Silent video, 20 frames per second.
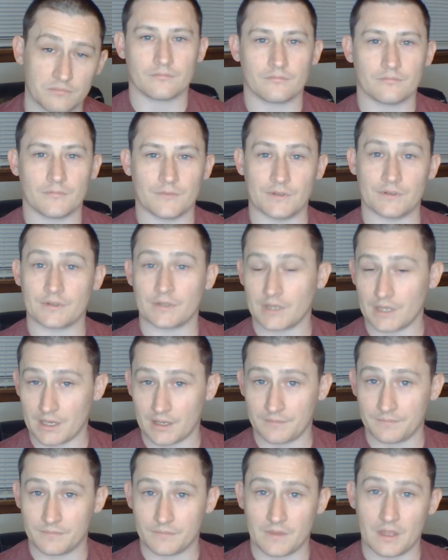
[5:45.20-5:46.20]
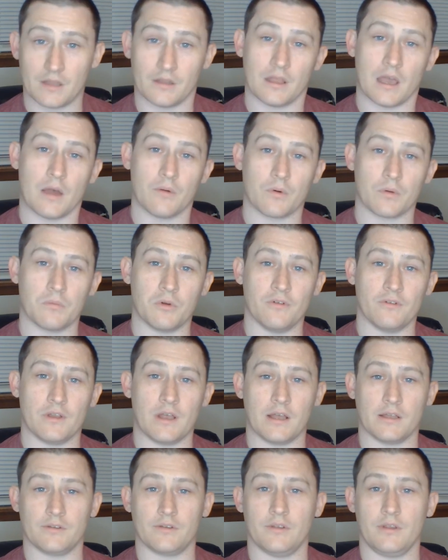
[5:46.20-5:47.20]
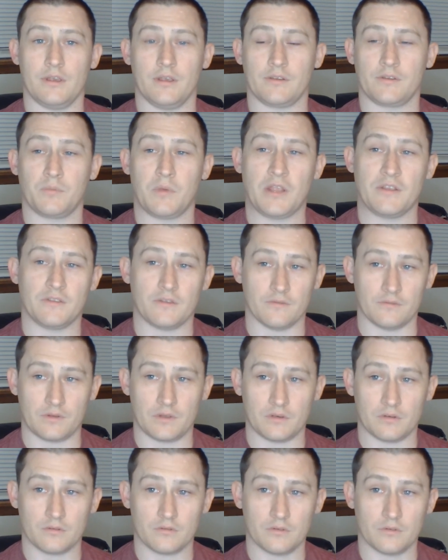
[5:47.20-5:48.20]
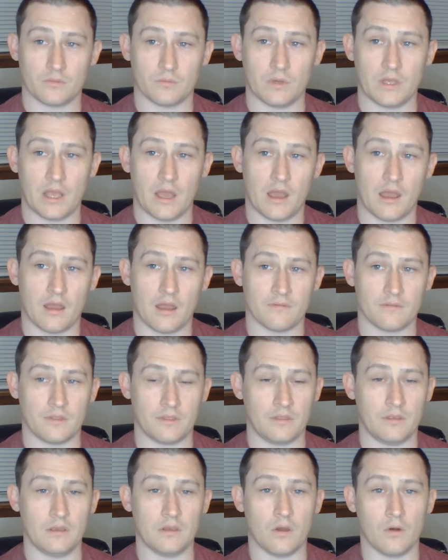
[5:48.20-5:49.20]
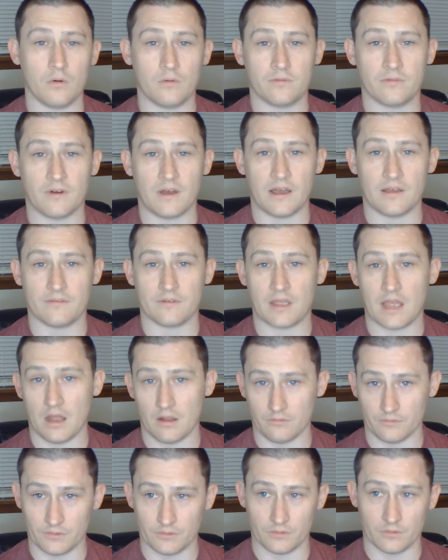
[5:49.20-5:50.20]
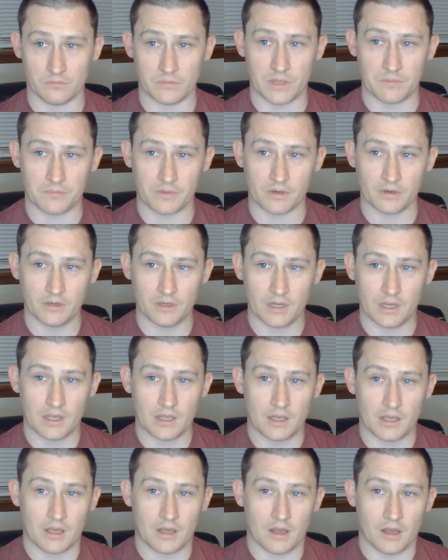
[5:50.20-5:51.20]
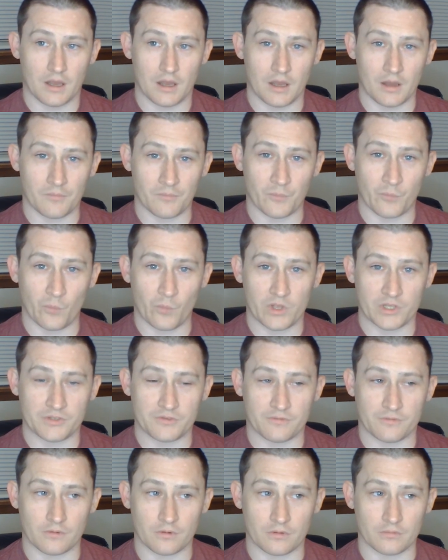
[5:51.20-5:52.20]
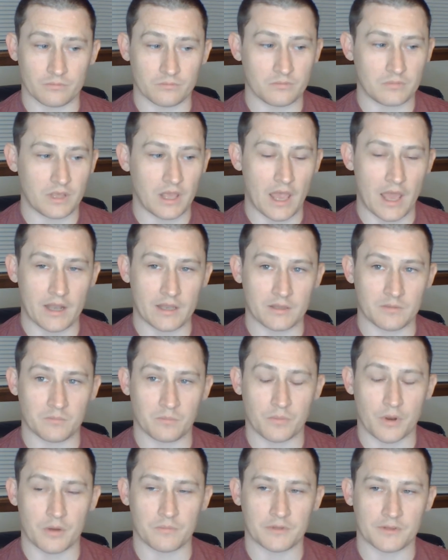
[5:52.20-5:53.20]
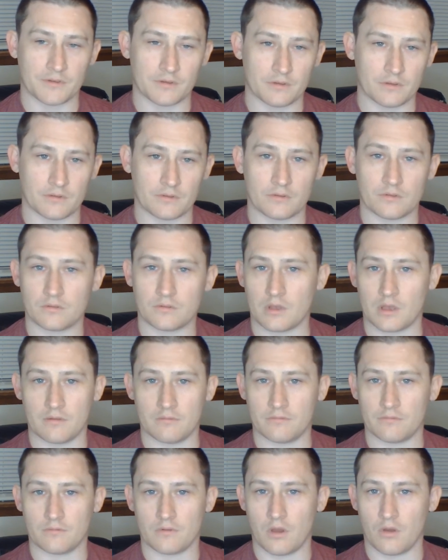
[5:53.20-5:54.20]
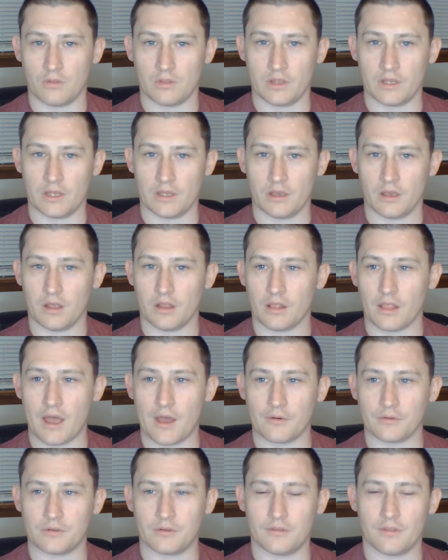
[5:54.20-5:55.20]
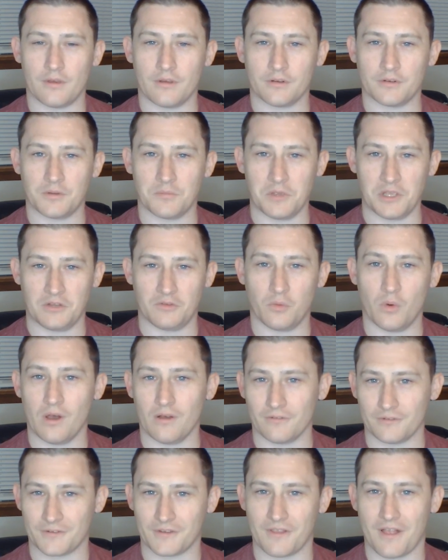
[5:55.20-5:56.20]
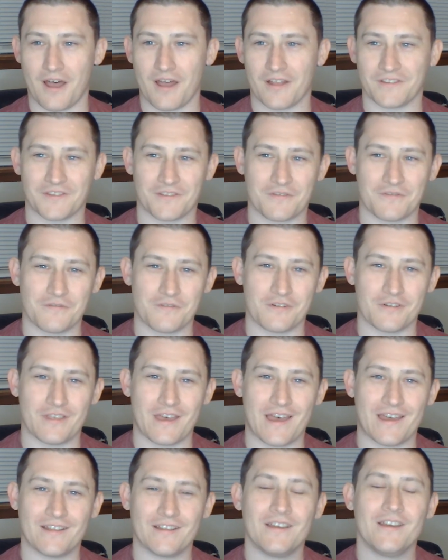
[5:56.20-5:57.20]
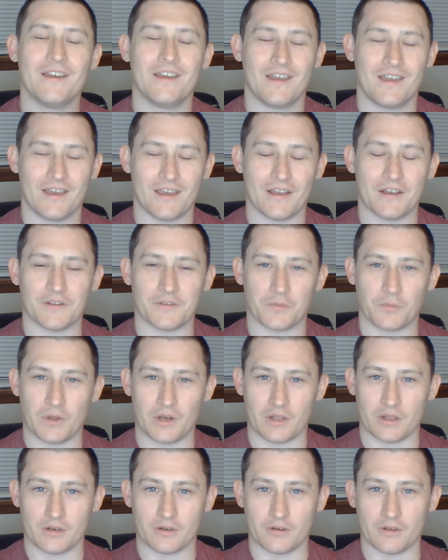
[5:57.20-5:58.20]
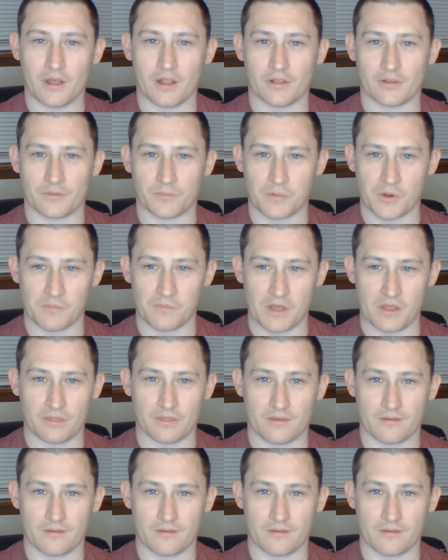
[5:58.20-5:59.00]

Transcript: Okay, and now we're moving on to the expensive tiers. We have the 0 05 Council member, um, which for canon purposes, I've only allowed there to be 12 slots for that, and it's $100 per month.